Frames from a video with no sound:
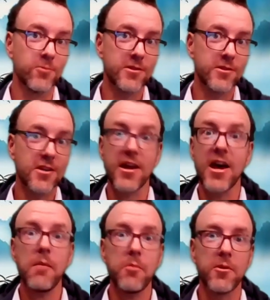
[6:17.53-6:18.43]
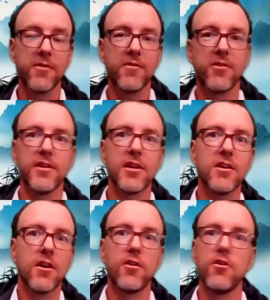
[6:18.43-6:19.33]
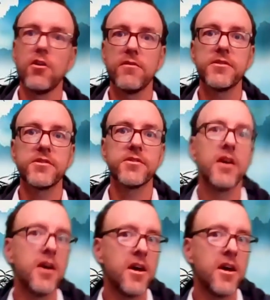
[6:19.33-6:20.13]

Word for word: what's going to happen, right? They're kind of nervous,